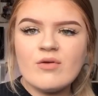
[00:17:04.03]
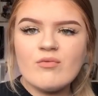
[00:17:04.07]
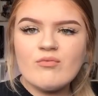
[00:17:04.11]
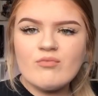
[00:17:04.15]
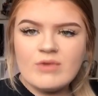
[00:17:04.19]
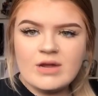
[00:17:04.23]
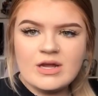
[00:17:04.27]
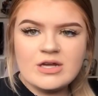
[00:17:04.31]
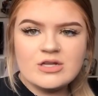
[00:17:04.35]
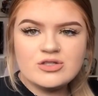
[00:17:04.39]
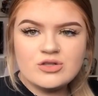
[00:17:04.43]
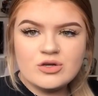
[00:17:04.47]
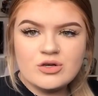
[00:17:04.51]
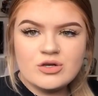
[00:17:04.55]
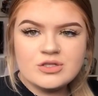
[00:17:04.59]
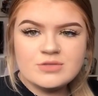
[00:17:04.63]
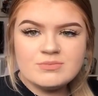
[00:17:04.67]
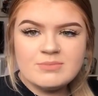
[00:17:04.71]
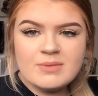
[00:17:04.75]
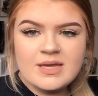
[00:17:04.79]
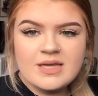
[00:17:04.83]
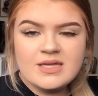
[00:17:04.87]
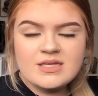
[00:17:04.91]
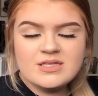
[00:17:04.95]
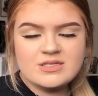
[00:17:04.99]
reassures
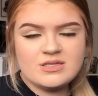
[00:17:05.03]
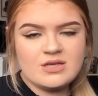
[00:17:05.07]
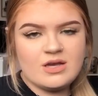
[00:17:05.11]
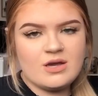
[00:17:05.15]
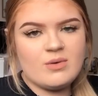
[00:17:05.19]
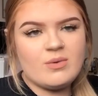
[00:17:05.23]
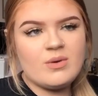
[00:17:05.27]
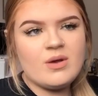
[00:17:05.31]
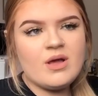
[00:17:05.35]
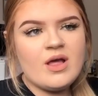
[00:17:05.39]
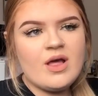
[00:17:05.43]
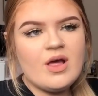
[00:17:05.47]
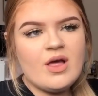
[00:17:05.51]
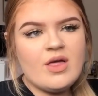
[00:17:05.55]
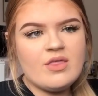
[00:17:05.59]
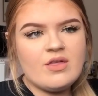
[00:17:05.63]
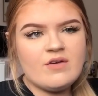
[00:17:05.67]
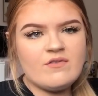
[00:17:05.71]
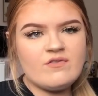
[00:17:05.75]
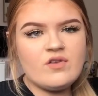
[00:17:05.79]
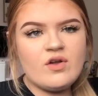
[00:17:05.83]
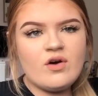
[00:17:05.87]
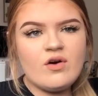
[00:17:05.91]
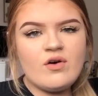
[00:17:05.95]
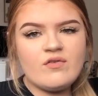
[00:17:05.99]
me, so the
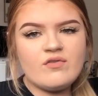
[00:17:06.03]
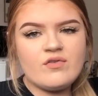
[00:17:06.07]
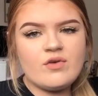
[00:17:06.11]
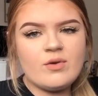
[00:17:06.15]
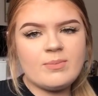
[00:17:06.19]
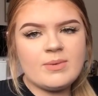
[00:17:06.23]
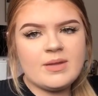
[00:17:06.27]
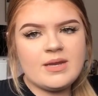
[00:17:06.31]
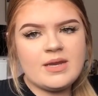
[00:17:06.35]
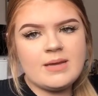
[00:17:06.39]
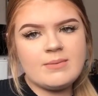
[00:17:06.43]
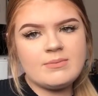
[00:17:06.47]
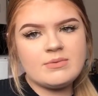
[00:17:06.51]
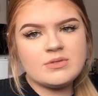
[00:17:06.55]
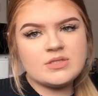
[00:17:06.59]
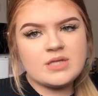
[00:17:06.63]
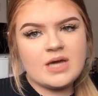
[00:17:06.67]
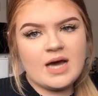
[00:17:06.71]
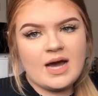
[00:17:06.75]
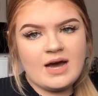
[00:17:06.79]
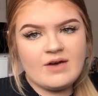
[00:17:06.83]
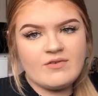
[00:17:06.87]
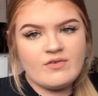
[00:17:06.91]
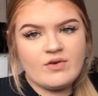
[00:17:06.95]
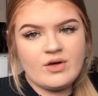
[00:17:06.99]
thought of not being able to
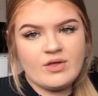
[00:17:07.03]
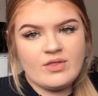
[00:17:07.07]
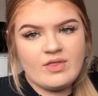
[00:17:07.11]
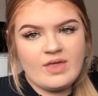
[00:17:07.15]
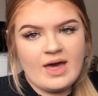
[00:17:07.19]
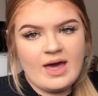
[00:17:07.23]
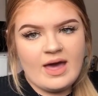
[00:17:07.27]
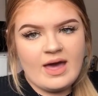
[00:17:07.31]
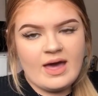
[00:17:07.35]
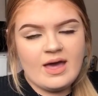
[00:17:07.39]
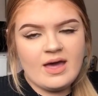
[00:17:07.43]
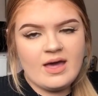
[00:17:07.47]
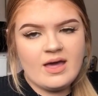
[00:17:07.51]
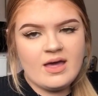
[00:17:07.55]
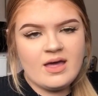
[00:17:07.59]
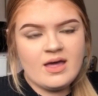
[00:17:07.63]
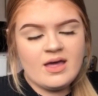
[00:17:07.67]
have her there